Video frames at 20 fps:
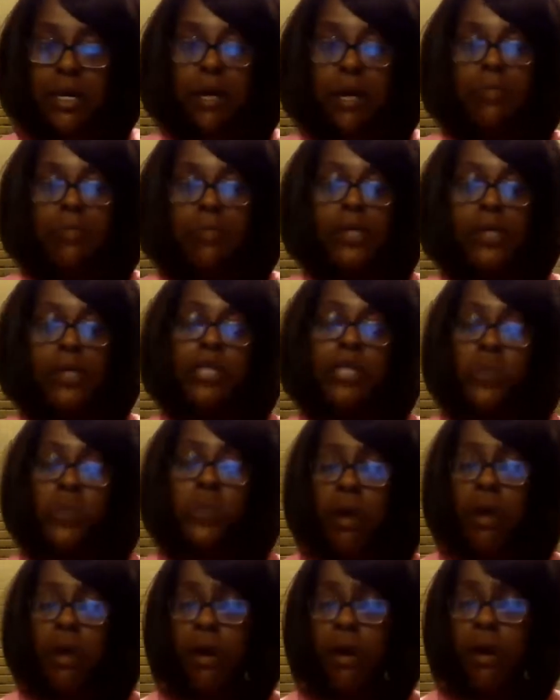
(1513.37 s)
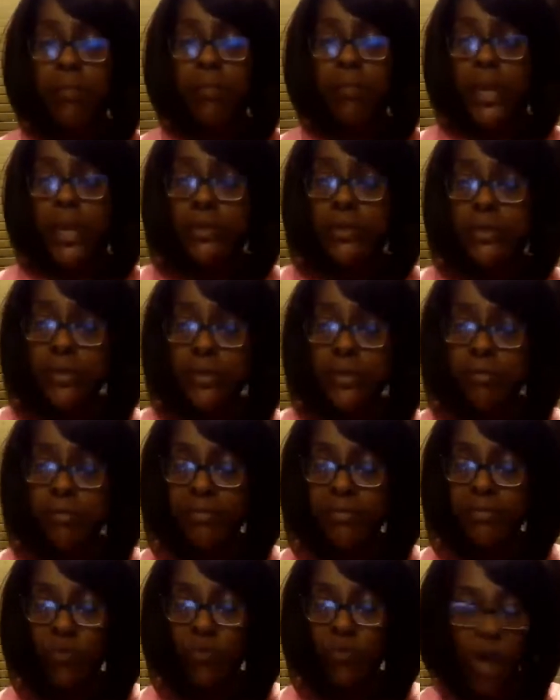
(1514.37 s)
because we all make them.
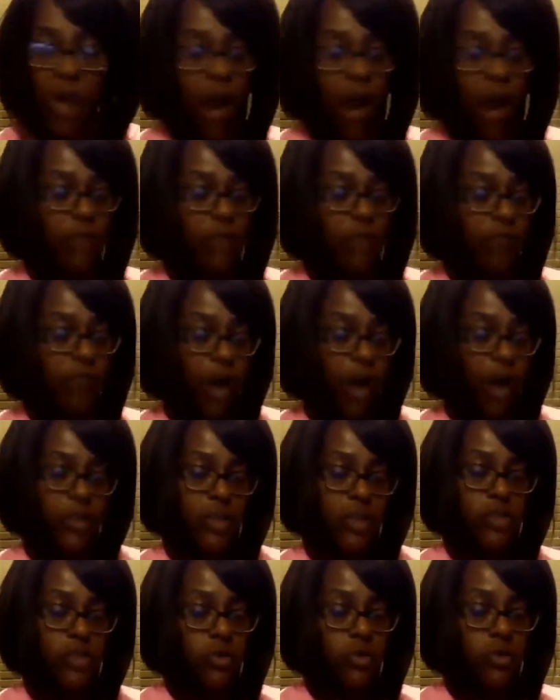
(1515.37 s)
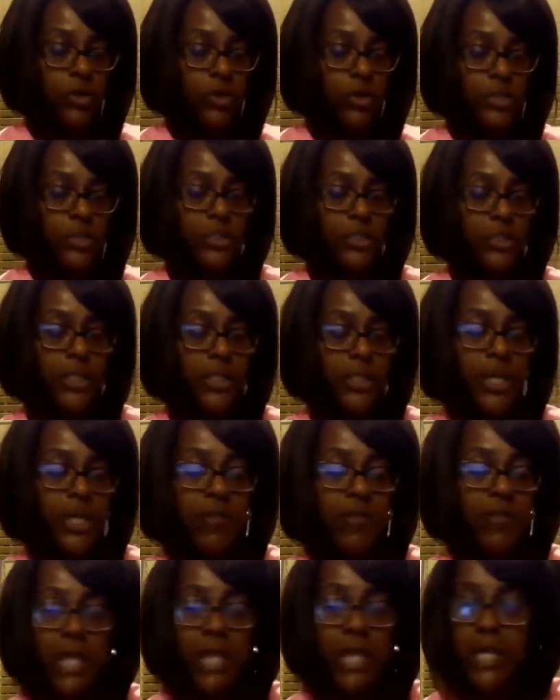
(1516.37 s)
We all fall short,
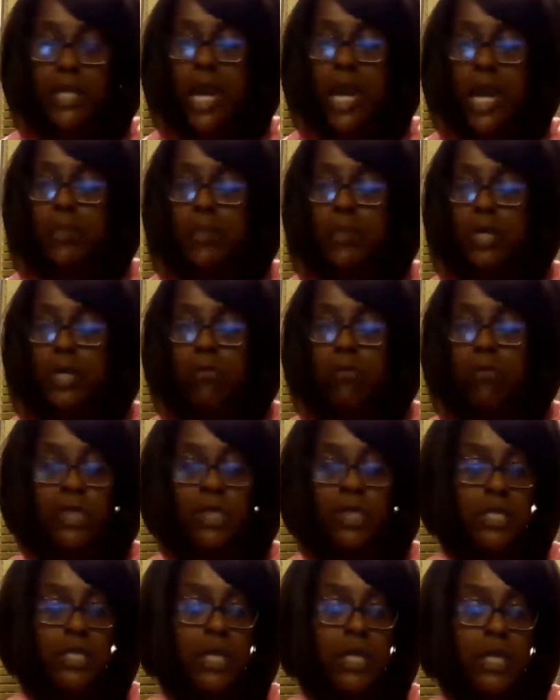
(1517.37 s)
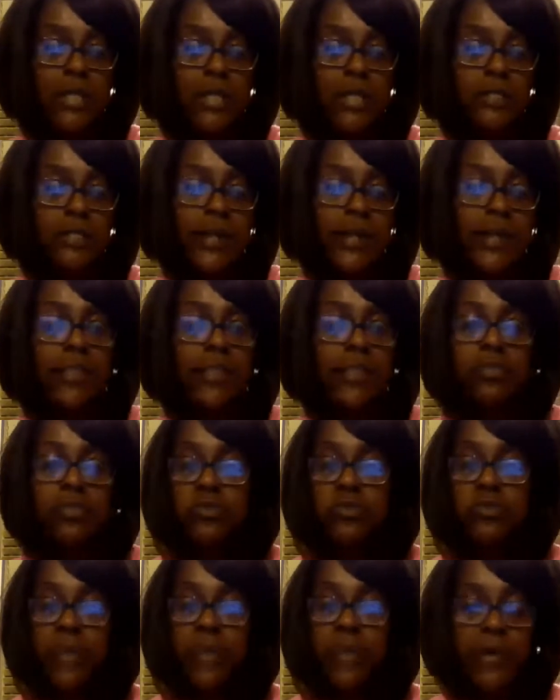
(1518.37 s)
even in our progression and our desire to
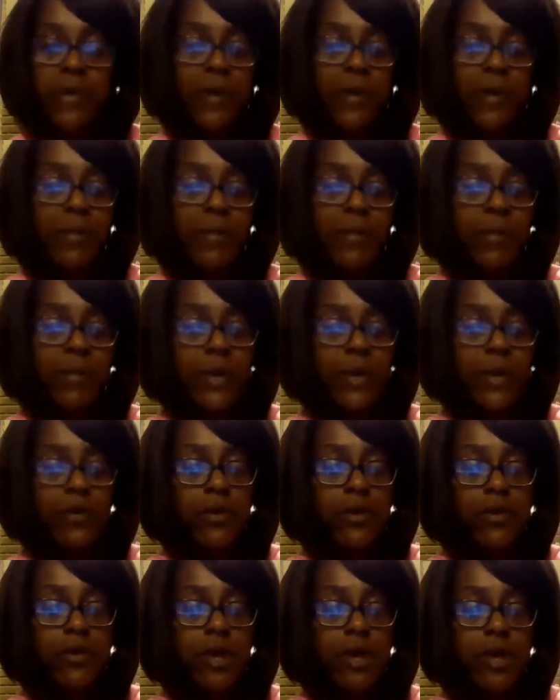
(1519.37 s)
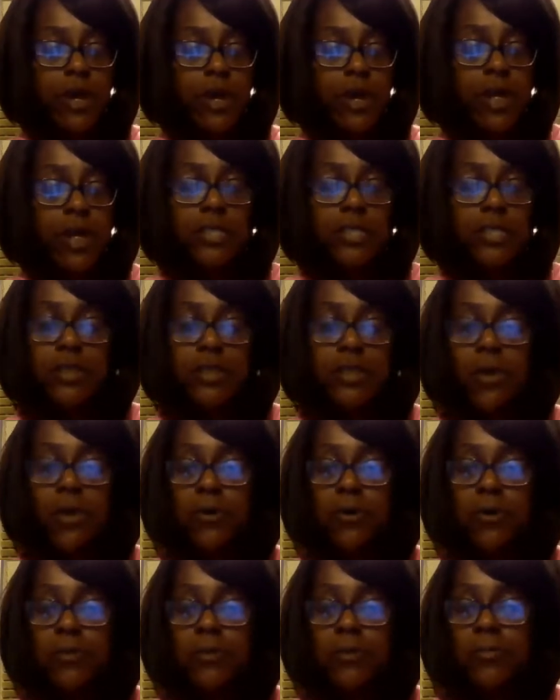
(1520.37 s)
do better and be better.
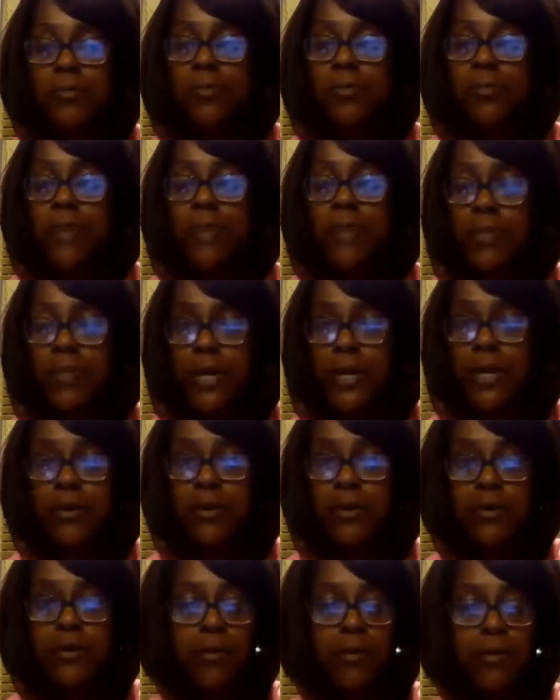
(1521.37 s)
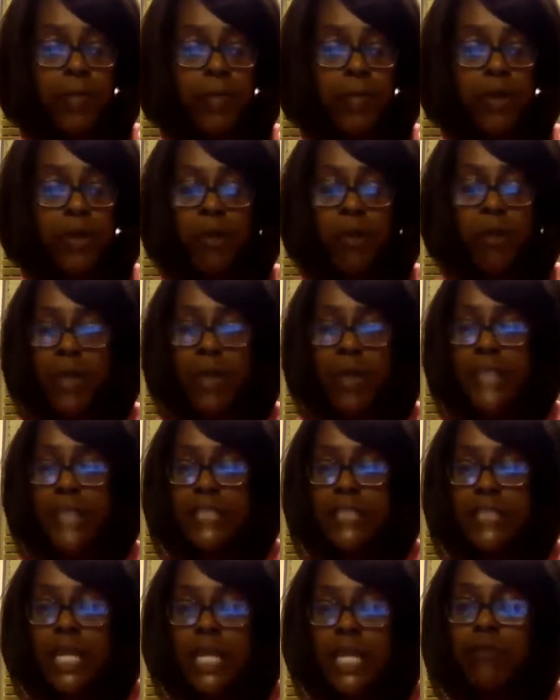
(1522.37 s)
So be better, be your best,
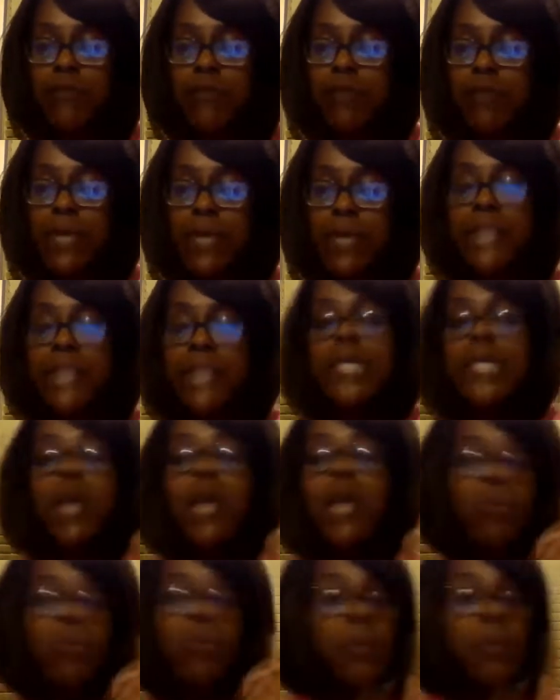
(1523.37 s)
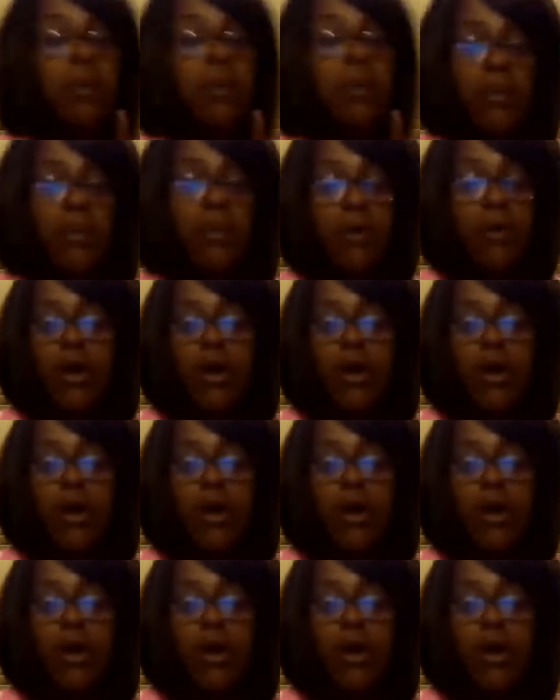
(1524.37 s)
live your best, and remember,